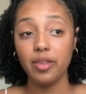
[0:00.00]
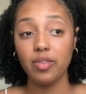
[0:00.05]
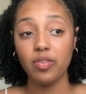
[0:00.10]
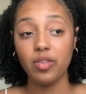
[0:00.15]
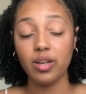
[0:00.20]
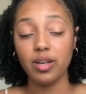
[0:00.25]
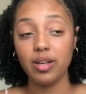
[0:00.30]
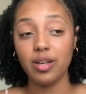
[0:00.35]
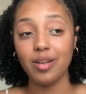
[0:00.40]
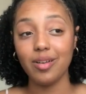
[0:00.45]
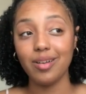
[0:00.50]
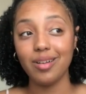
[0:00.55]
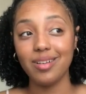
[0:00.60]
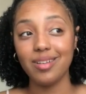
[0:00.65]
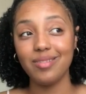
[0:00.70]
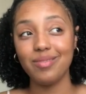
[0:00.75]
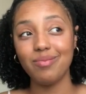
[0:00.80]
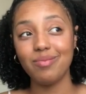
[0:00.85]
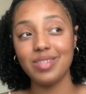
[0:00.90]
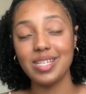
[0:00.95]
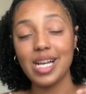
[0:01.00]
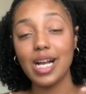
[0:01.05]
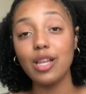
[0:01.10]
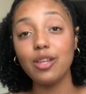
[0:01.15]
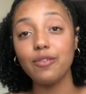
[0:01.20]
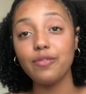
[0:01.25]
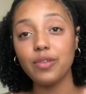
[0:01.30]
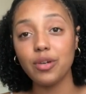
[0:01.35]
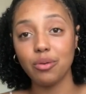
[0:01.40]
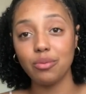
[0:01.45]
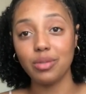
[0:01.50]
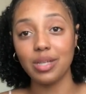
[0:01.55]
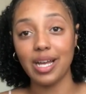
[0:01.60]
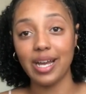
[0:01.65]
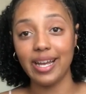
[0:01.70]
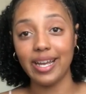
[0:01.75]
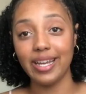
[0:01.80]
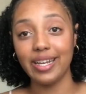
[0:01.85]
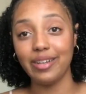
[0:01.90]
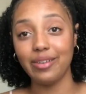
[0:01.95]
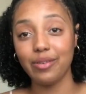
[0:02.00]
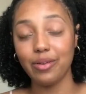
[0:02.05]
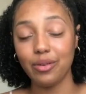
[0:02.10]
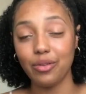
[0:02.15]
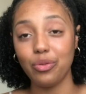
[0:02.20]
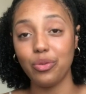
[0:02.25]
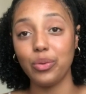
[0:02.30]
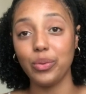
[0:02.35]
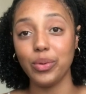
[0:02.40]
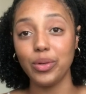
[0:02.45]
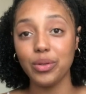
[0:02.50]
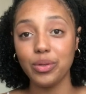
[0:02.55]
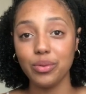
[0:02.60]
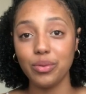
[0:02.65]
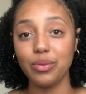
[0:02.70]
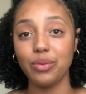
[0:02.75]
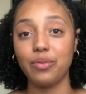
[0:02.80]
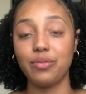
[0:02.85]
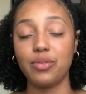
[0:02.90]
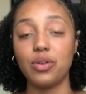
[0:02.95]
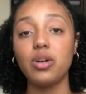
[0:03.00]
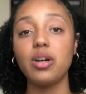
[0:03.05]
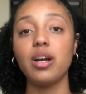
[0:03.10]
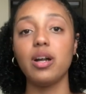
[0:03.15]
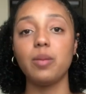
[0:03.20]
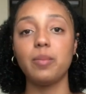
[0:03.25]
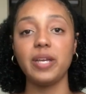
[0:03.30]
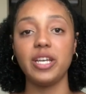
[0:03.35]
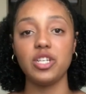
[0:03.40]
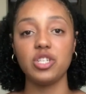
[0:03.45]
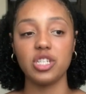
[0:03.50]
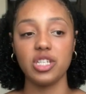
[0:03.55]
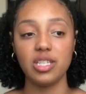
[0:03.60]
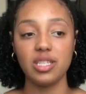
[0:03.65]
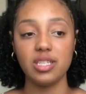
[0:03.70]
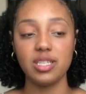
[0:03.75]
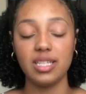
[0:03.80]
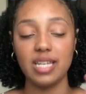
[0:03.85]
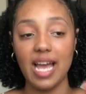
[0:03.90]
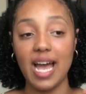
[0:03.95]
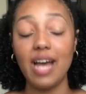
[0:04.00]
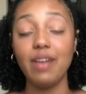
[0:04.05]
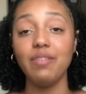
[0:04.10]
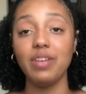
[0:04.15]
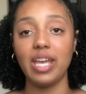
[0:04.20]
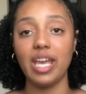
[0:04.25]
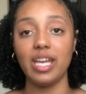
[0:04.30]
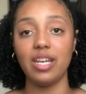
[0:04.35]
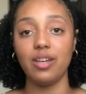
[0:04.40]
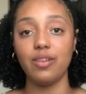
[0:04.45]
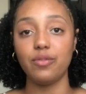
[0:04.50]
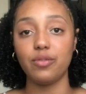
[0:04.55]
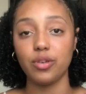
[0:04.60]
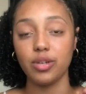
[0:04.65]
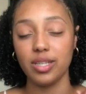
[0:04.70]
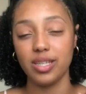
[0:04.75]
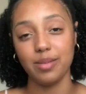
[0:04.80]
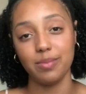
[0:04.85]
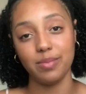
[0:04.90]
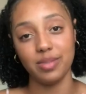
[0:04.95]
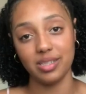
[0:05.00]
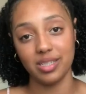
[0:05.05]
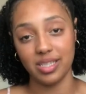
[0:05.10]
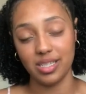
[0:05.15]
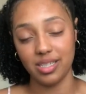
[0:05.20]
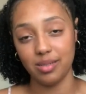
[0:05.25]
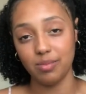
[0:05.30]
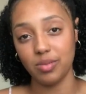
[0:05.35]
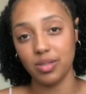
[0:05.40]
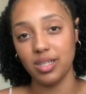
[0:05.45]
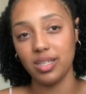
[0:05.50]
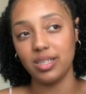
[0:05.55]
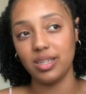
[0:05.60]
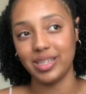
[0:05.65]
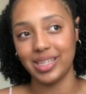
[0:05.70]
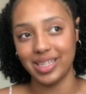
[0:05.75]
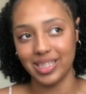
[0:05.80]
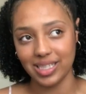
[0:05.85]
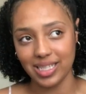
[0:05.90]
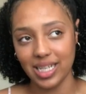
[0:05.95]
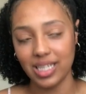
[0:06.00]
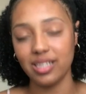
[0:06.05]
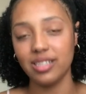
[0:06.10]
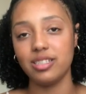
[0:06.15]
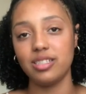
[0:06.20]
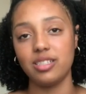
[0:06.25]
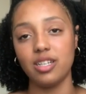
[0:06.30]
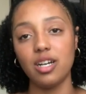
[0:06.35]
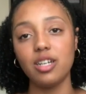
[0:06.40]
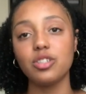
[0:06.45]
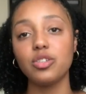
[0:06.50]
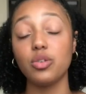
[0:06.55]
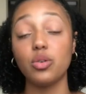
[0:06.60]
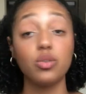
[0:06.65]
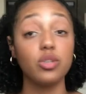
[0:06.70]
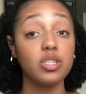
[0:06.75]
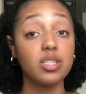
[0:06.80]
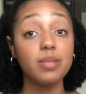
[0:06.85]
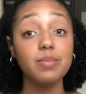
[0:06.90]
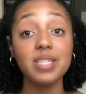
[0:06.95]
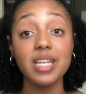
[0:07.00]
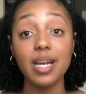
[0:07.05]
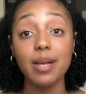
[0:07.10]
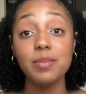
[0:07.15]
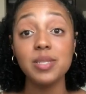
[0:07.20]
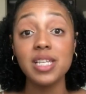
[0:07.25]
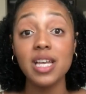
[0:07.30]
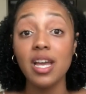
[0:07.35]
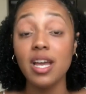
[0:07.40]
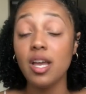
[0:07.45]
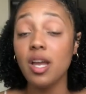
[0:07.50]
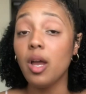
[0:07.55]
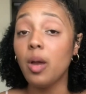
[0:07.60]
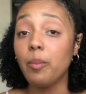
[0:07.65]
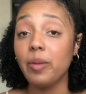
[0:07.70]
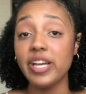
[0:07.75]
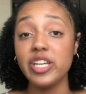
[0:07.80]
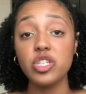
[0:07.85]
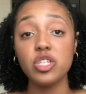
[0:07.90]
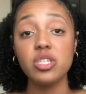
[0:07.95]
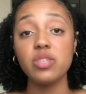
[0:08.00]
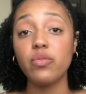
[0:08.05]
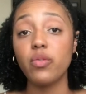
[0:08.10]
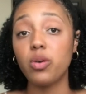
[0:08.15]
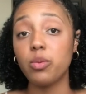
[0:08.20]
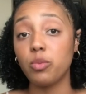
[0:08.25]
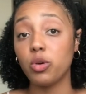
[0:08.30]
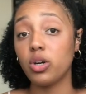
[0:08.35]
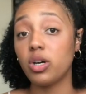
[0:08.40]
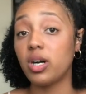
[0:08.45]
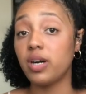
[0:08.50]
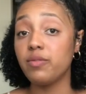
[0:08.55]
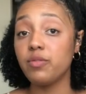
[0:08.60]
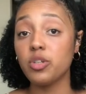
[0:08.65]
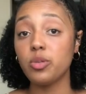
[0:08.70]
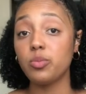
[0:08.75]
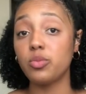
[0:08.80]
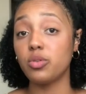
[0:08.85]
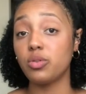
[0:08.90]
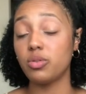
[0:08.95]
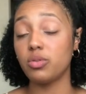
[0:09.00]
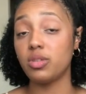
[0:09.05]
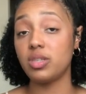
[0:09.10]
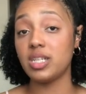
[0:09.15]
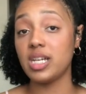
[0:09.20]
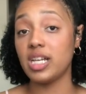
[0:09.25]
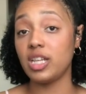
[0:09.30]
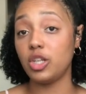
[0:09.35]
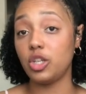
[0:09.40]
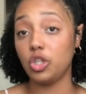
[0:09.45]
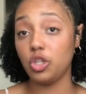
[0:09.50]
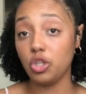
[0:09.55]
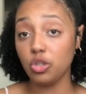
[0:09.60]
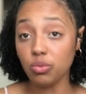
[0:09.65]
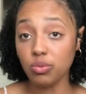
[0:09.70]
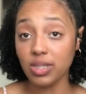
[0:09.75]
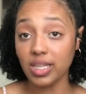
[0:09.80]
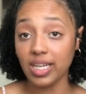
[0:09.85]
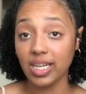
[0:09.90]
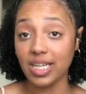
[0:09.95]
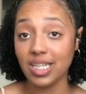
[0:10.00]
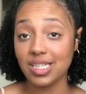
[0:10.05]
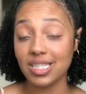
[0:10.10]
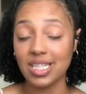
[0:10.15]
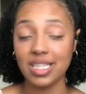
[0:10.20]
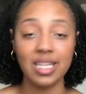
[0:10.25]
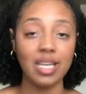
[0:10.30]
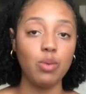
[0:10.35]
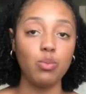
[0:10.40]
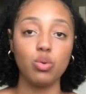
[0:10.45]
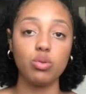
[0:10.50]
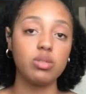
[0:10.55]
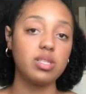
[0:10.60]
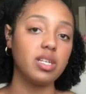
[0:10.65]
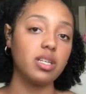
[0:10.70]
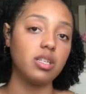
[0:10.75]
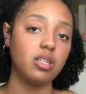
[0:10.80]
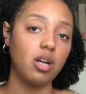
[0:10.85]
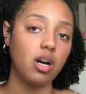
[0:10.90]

the telephone line through for our patients and advocating for them and telling the doctor. Or sometimes patients feel more comfortable telling you things that they won't tell the